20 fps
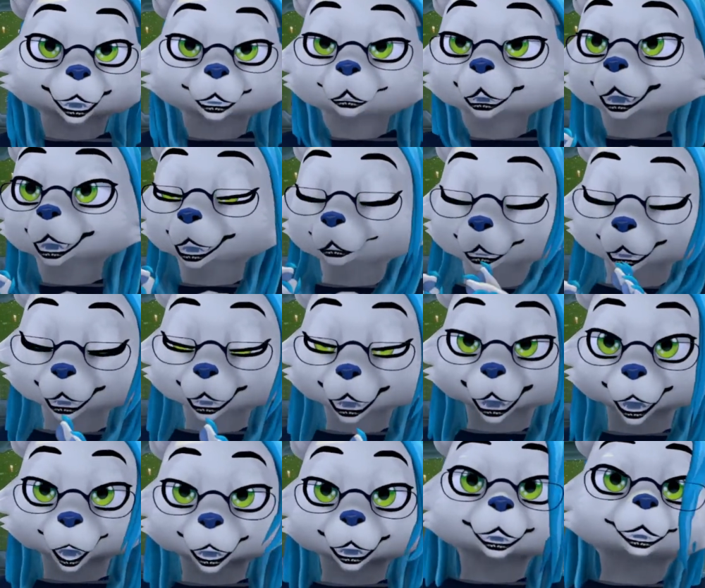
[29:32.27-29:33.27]
in any
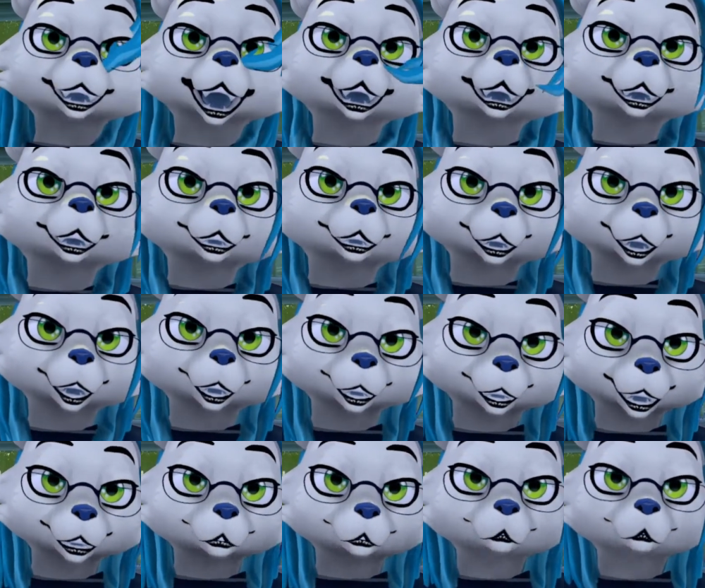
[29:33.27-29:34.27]
way, shape, or form.
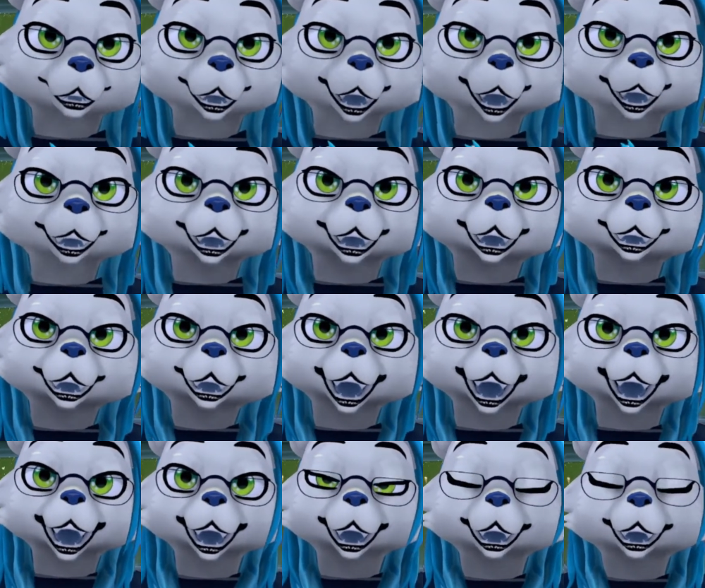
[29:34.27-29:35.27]

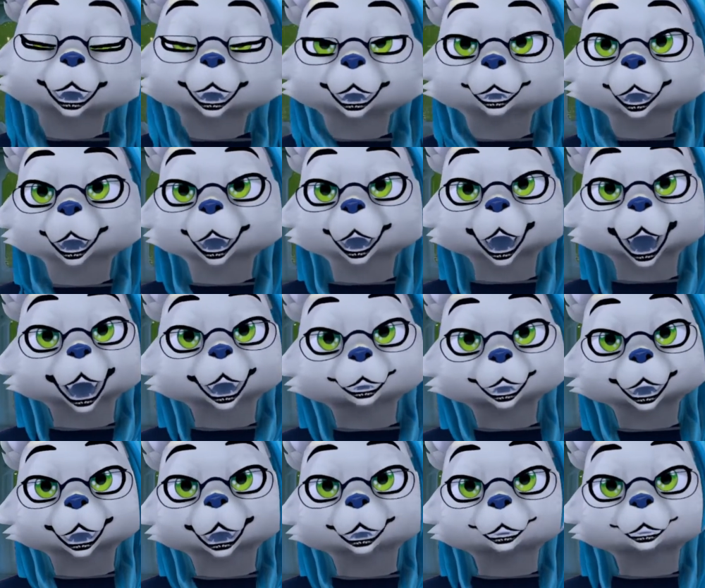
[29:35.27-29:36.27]
Meaning that there must
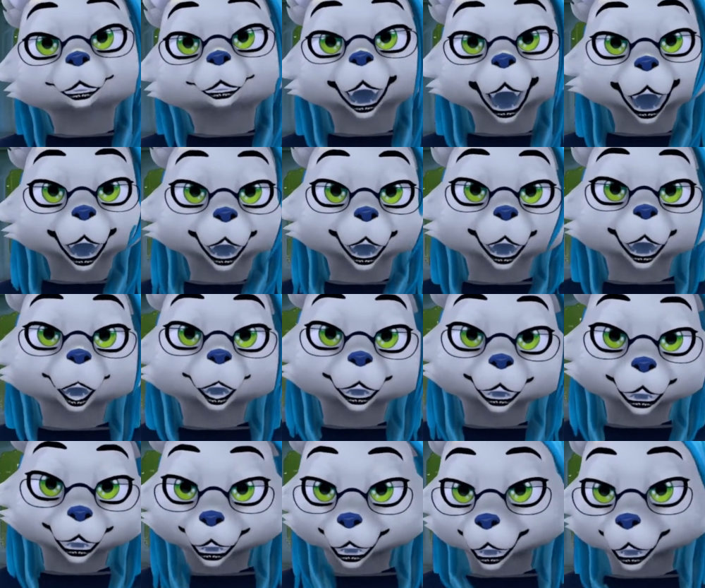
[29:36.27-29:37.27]
be some
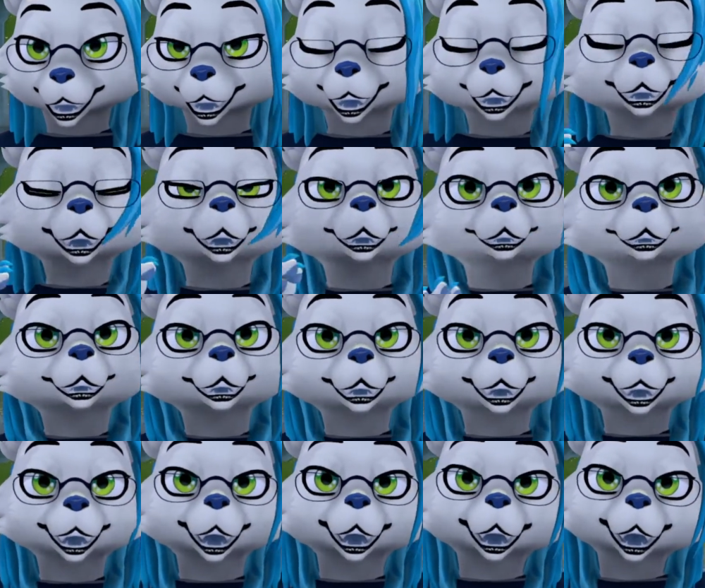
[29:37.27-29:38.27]
way that they vet
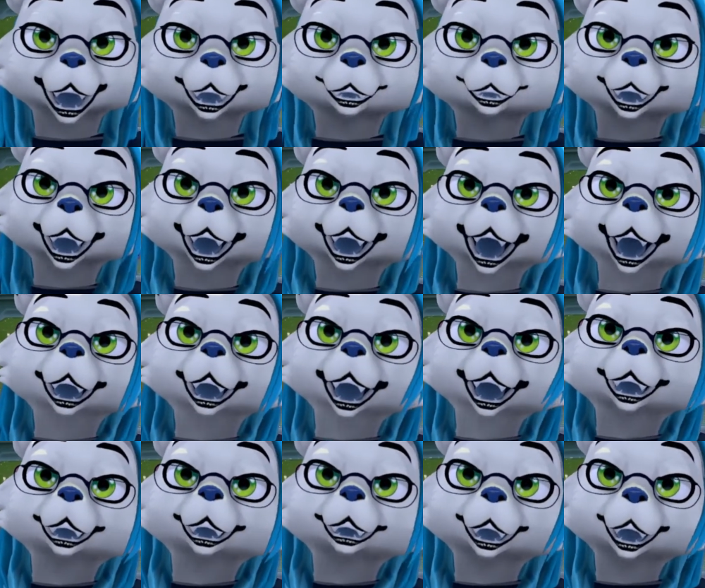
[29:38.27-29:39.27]
people for becoming
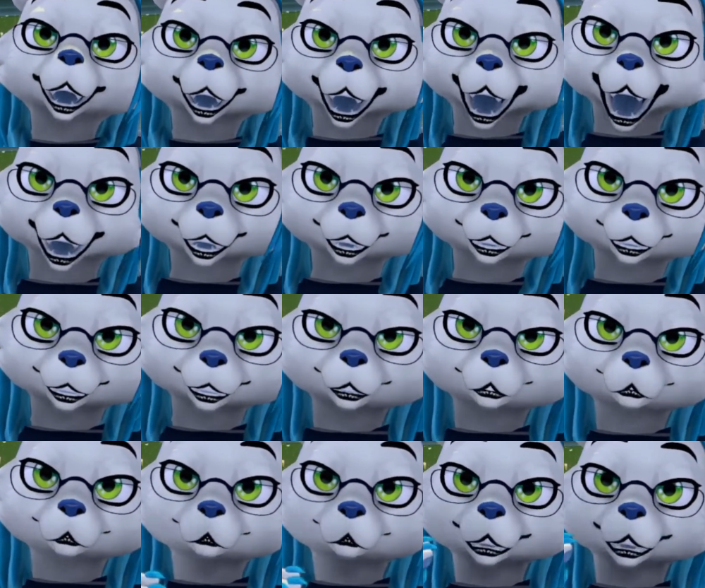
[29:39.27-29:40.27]
vampires
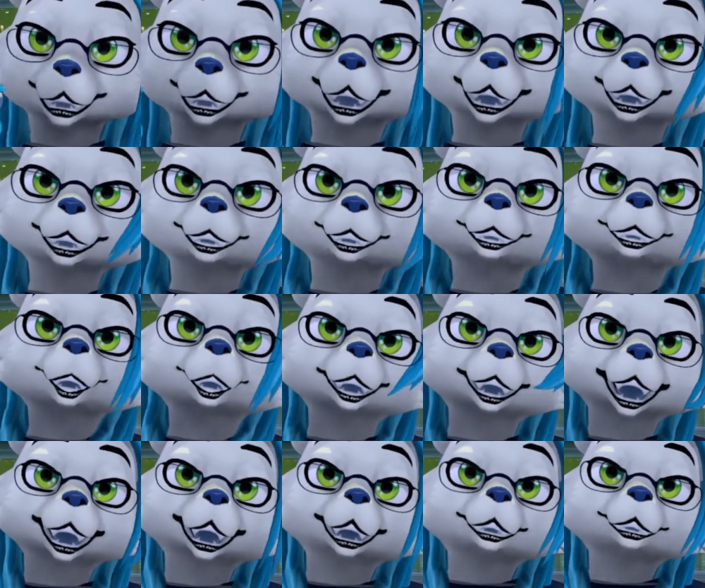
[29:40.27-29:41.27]
and ensure
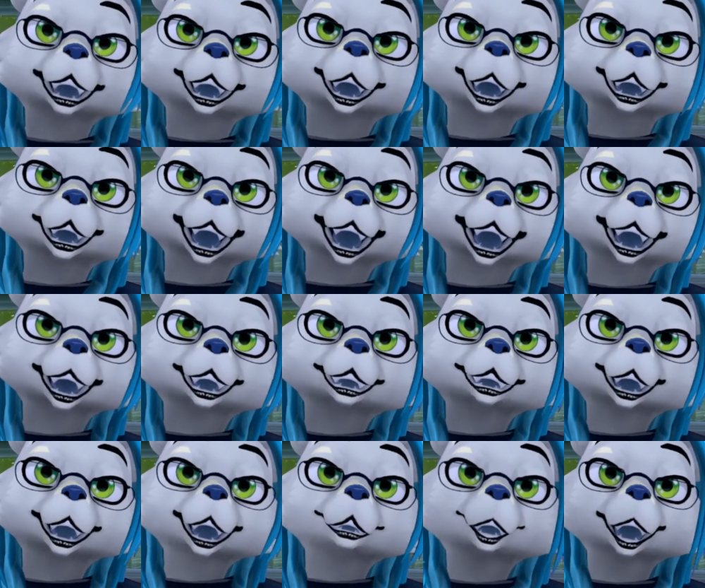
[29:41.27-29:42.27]
that it's something that they
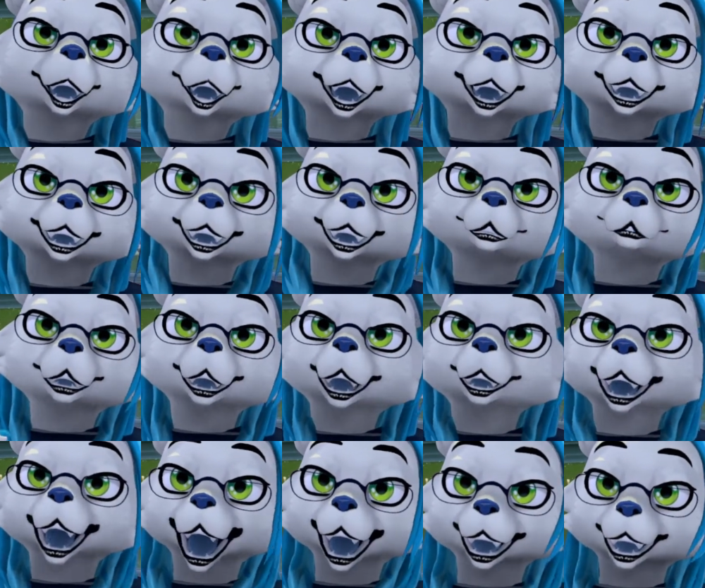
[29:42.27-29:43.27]
want,
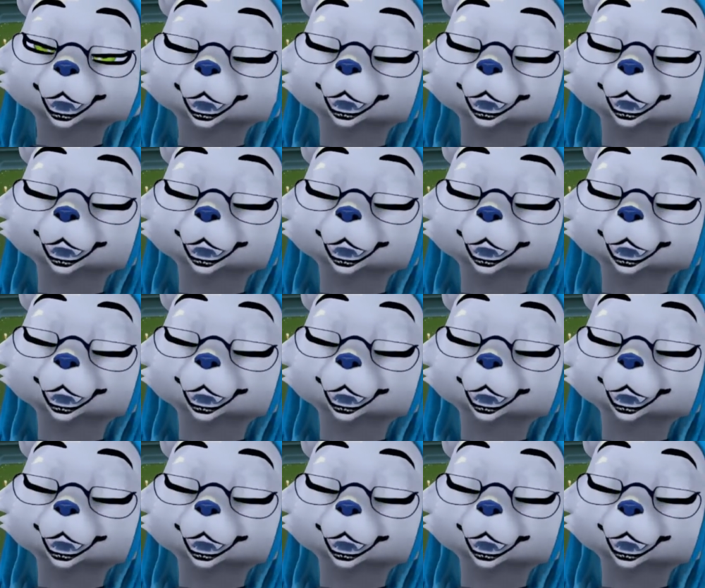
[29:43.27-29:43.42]
right?